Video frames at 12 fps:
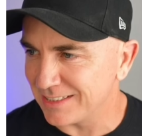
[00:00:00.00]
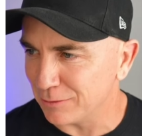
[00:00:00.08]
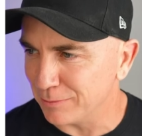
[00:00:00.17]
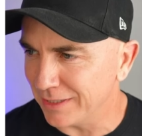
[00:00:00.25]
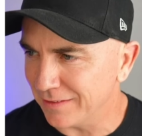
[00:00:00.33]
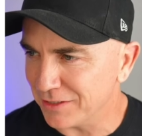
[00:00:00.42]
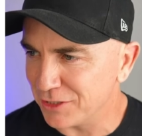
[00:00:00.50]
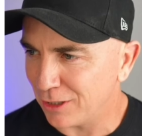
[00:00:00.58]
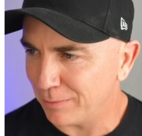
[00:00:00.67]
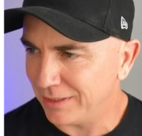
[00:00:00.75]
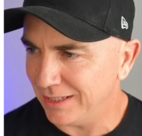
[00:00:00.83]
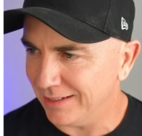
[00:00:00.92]
this little bit at the
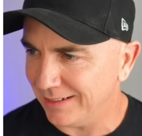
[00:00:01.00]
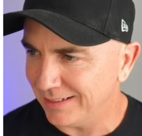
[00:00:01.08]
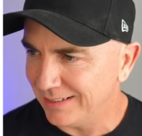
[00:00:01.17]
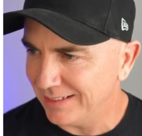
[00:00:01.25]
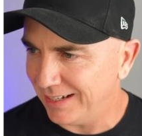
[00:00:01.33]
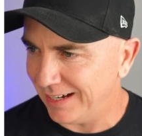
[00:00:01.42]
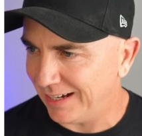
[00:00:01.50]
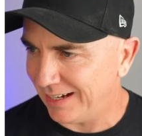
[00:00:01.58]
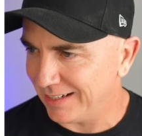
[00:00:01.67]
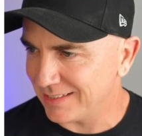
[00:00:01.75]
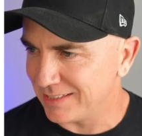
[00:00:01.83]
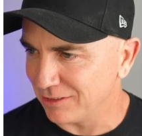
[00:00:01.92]
top here
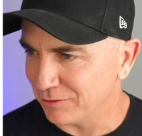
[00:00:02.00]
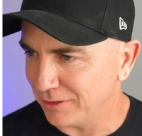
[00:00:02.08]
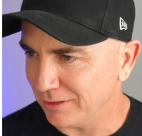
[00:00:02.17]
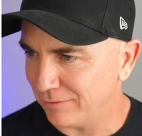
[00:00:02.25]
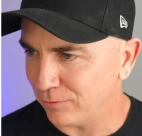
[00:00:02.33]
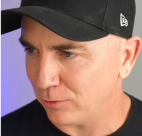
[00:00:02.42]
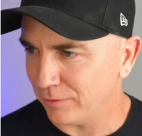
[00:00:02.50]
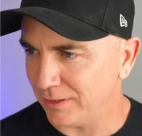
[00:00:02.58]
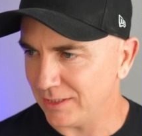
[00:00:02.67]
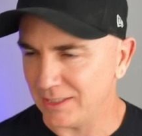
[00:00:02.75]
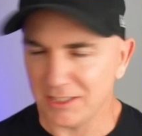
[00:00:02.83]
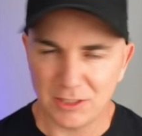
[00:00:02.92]
and it's still doing the 4
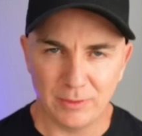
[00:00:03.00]
things here.